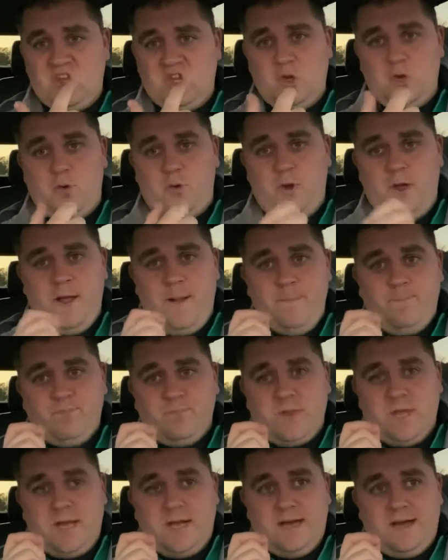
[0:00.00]
to
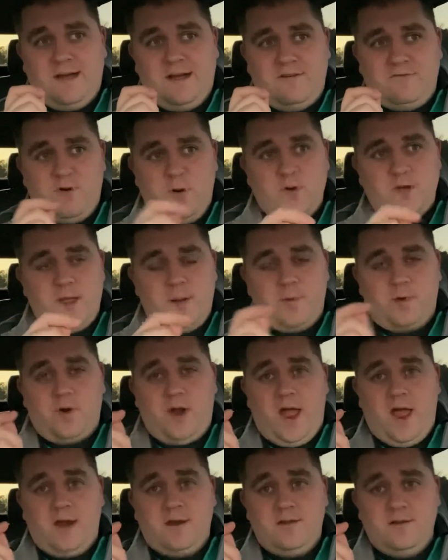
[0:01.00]
vote
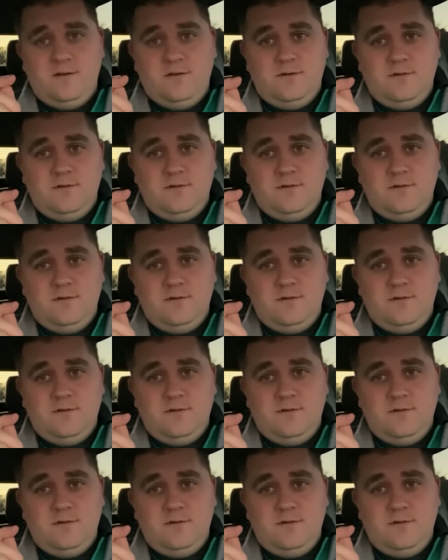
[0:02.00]
Democrat,